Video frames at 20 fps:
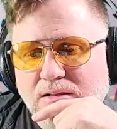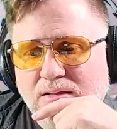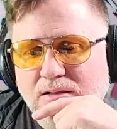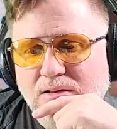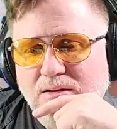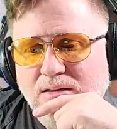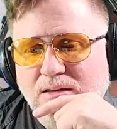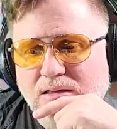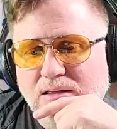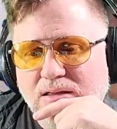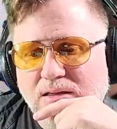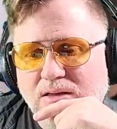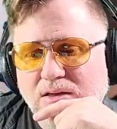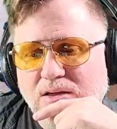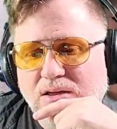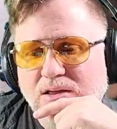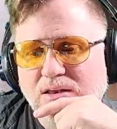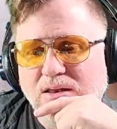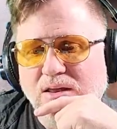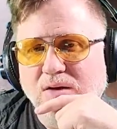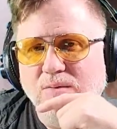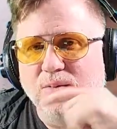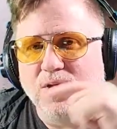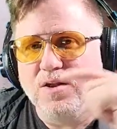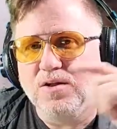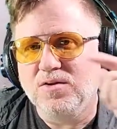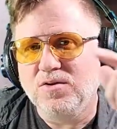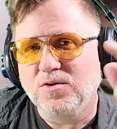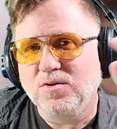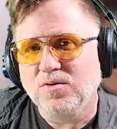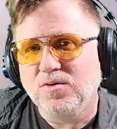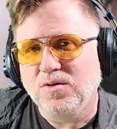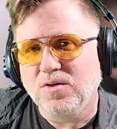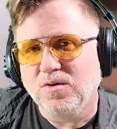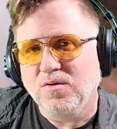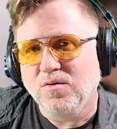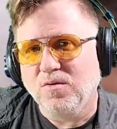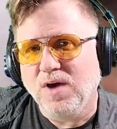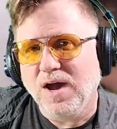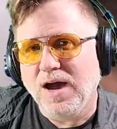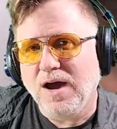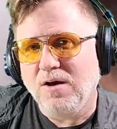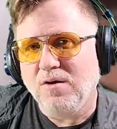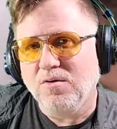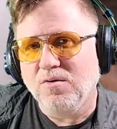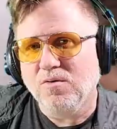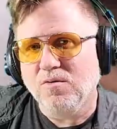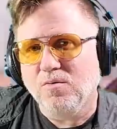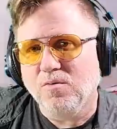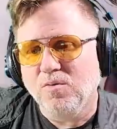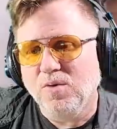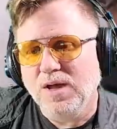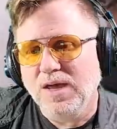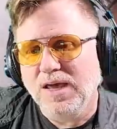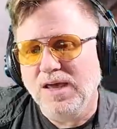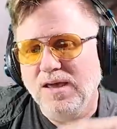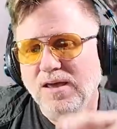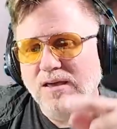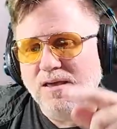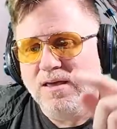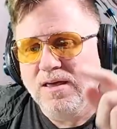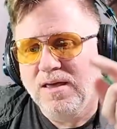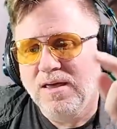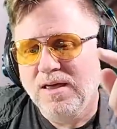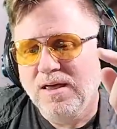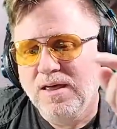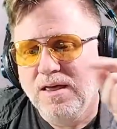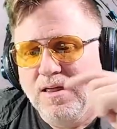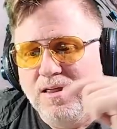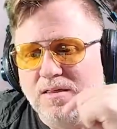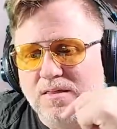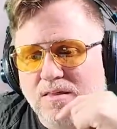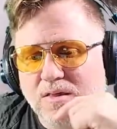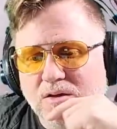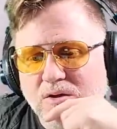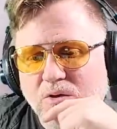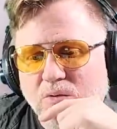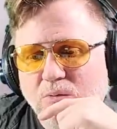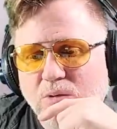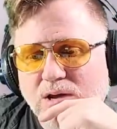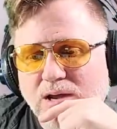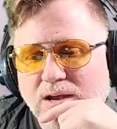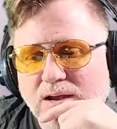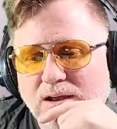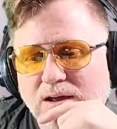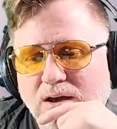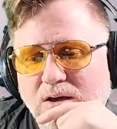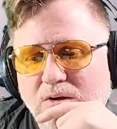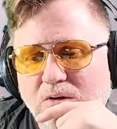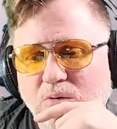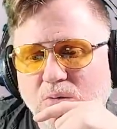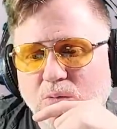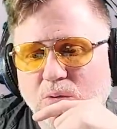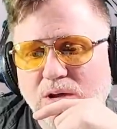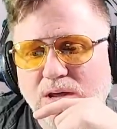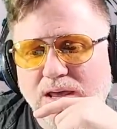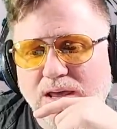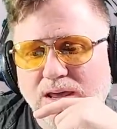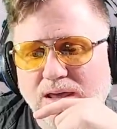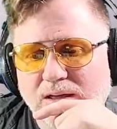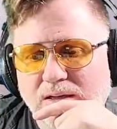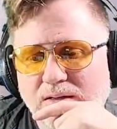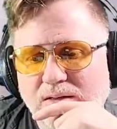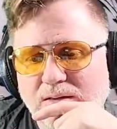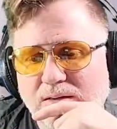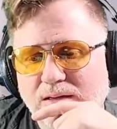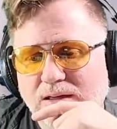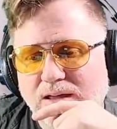Looking good. Now I'm going to do the outer ring, the green outer ring.